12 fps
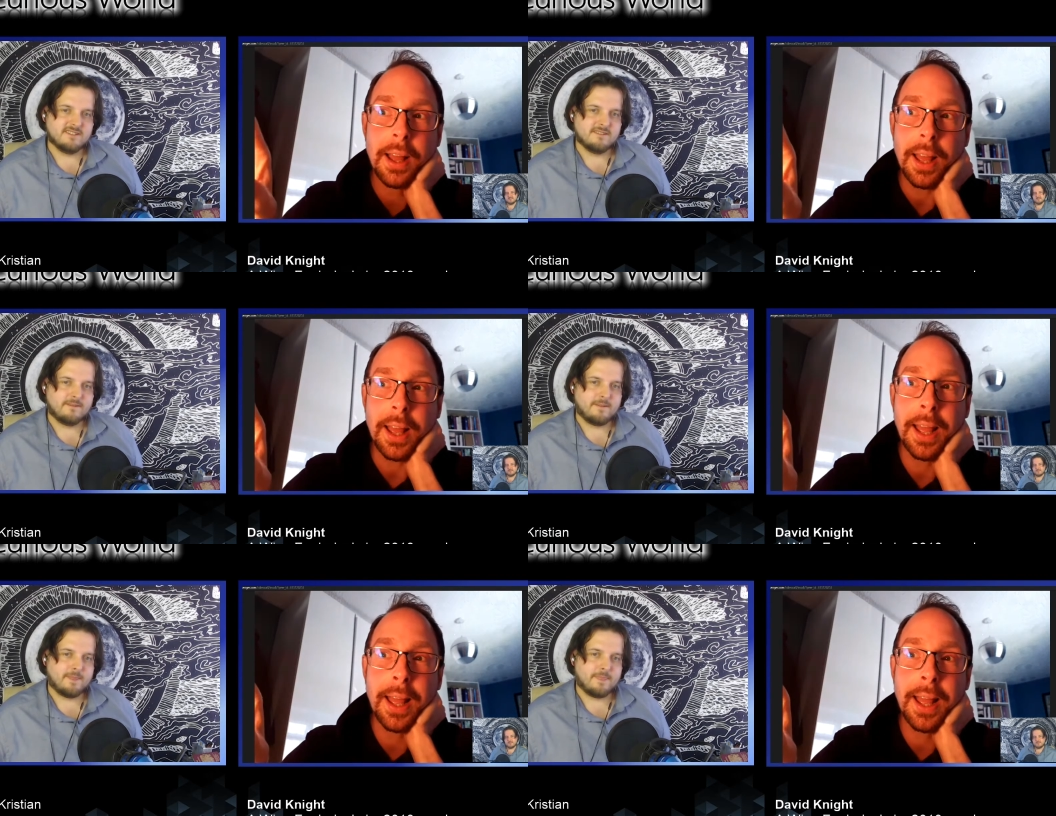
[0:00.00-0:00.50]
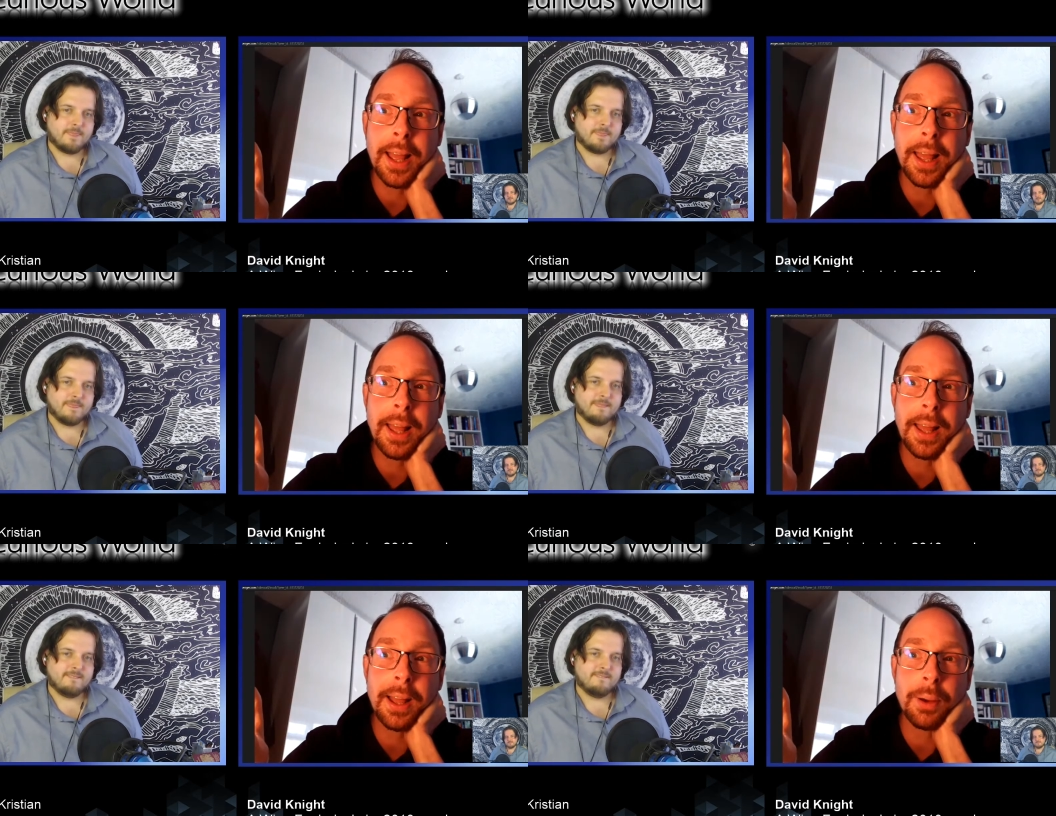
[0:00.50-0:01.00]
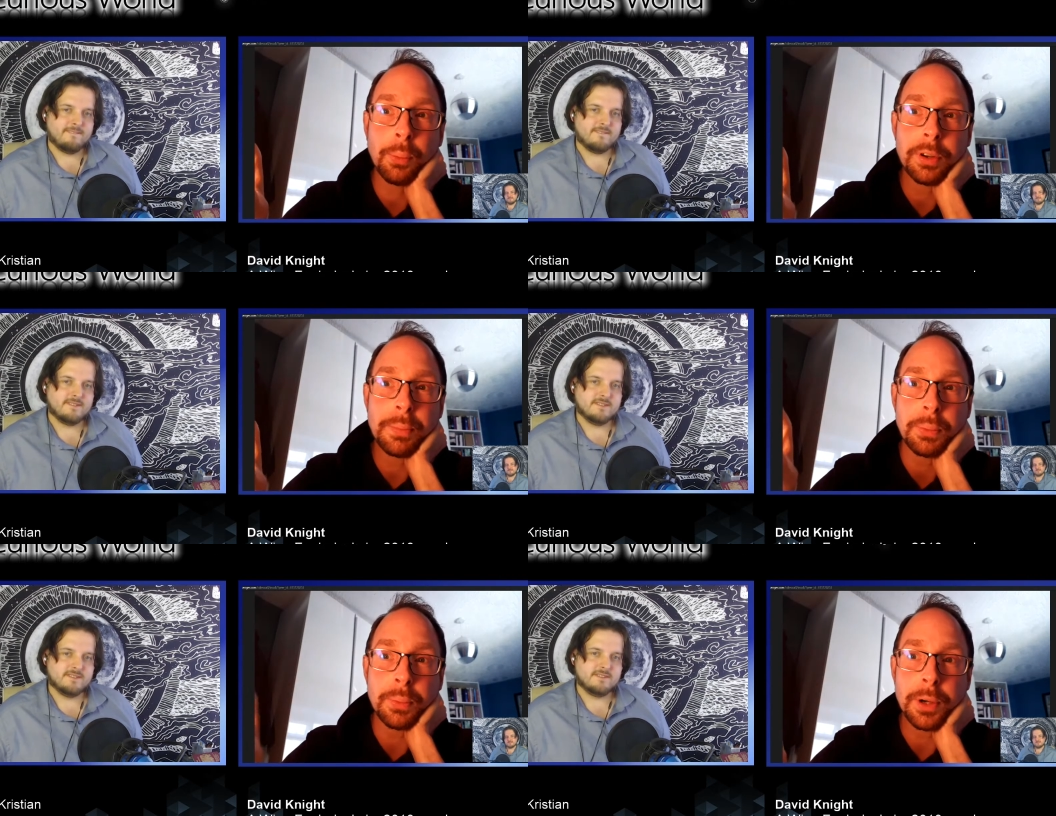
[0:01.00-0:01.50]
Speaker 1: It would have
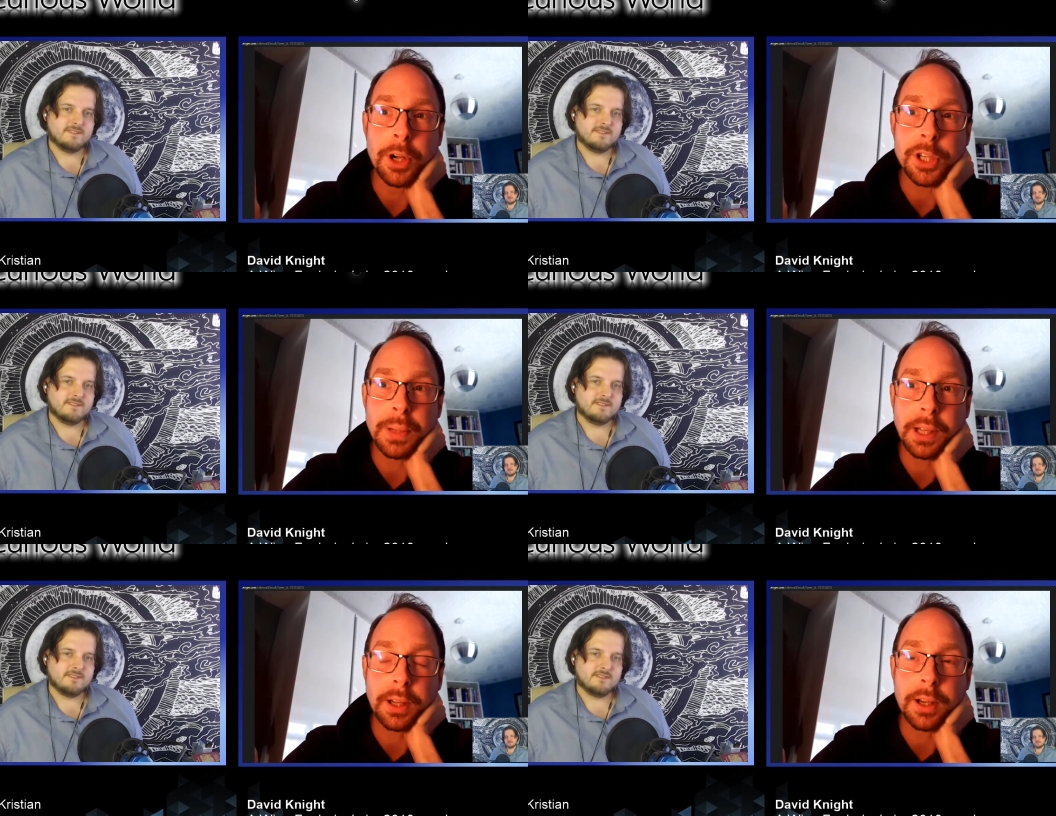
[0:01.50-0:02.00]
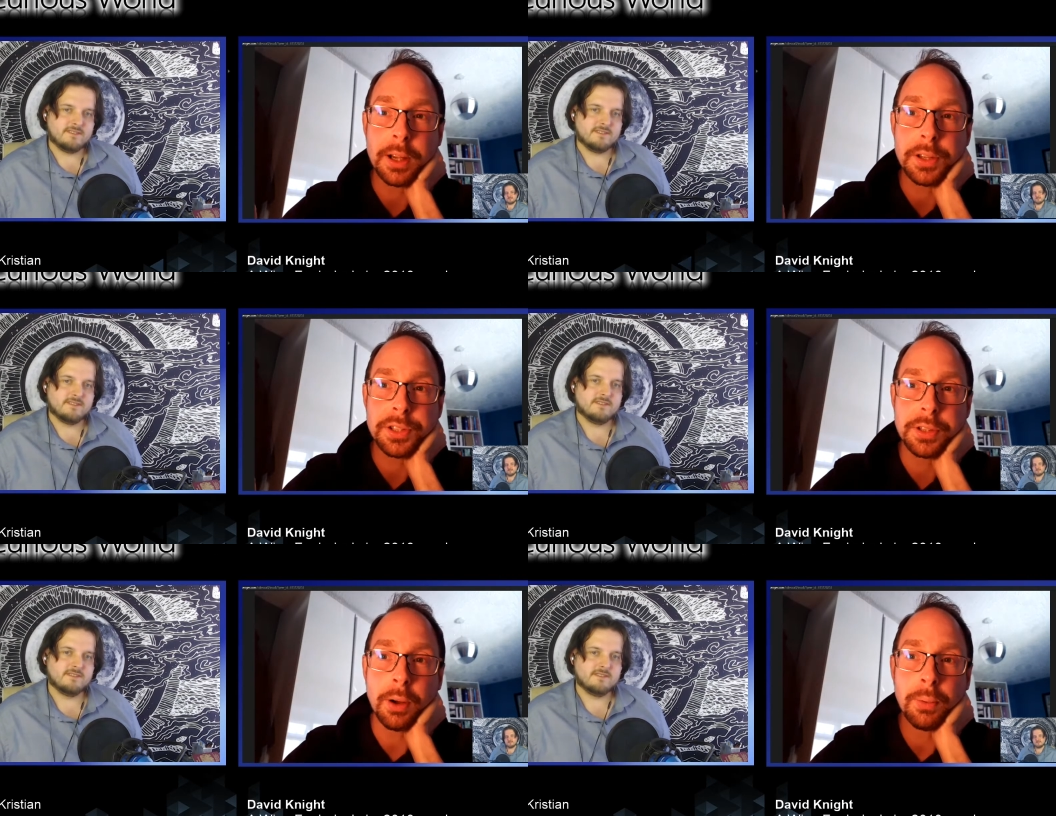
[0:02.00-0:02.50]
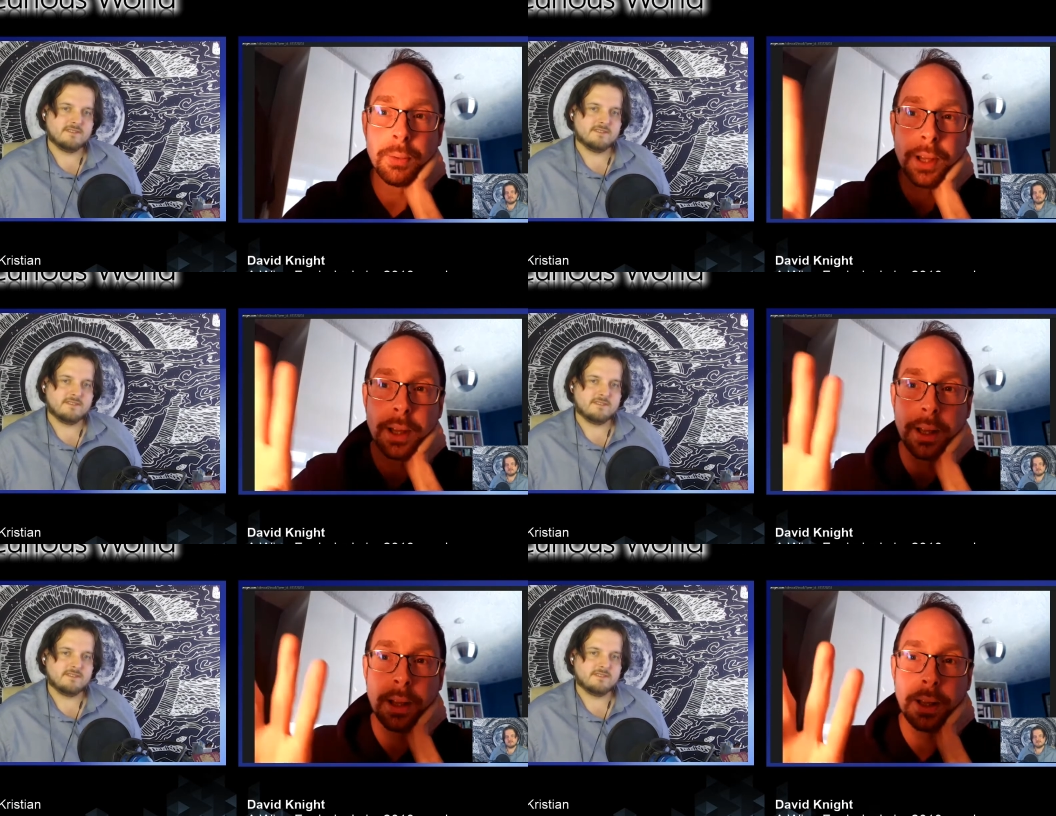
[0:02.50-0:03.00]
been worse because not
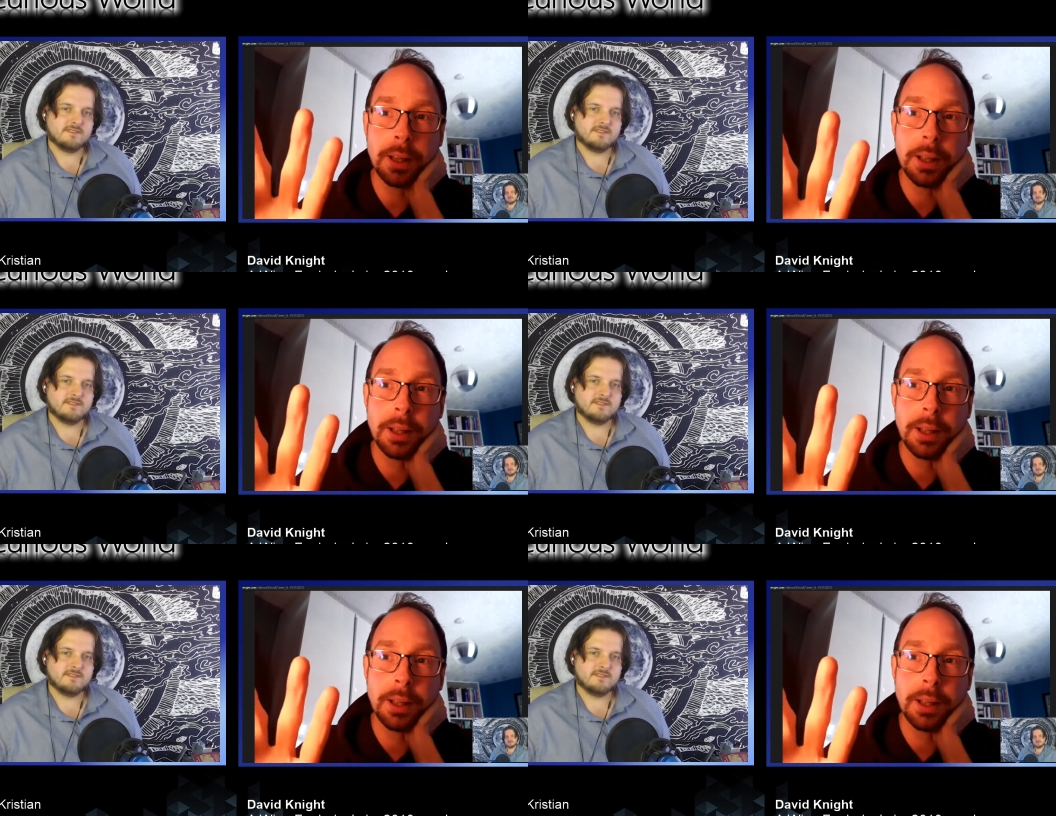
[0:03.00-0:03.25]
only